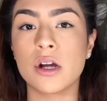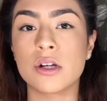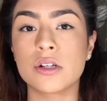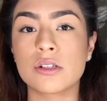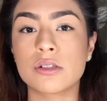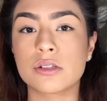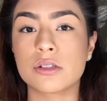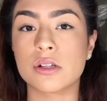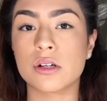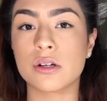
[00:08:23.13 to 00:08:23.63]

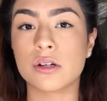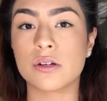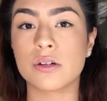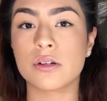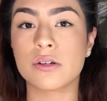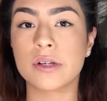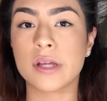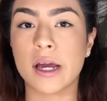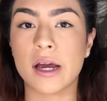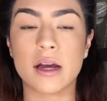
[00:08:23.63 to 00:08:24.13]
So
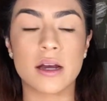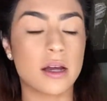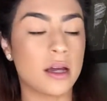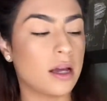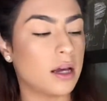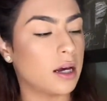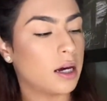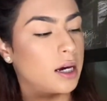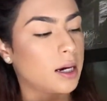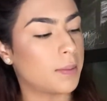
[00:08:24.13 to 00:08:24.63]
yeah,
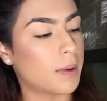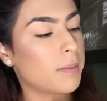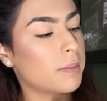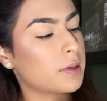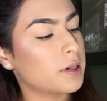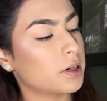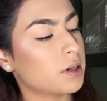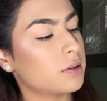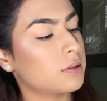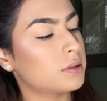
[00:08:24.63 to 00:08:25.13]
I'm
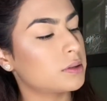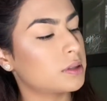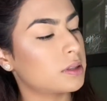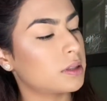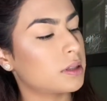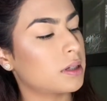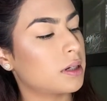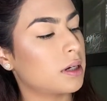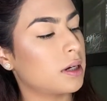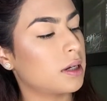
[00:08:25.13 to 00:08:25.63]
gonna go into
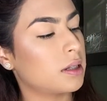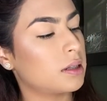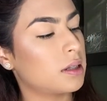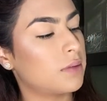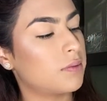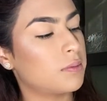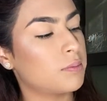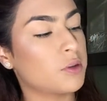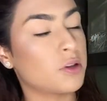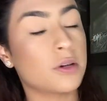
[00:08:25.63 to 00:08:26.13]
the
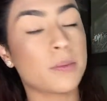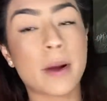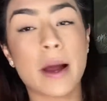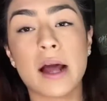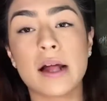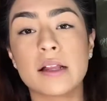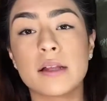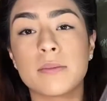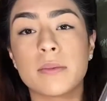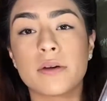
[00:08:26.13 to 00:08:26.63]
Love and Beauty
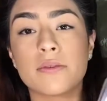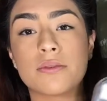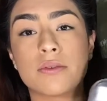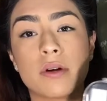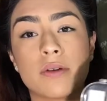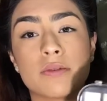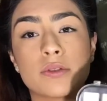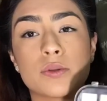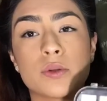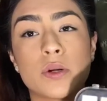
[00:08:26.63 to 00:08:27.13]
palette by
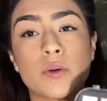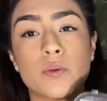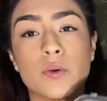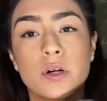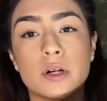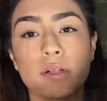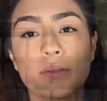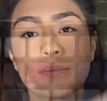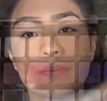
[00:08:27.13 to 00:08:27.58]
Forever 21,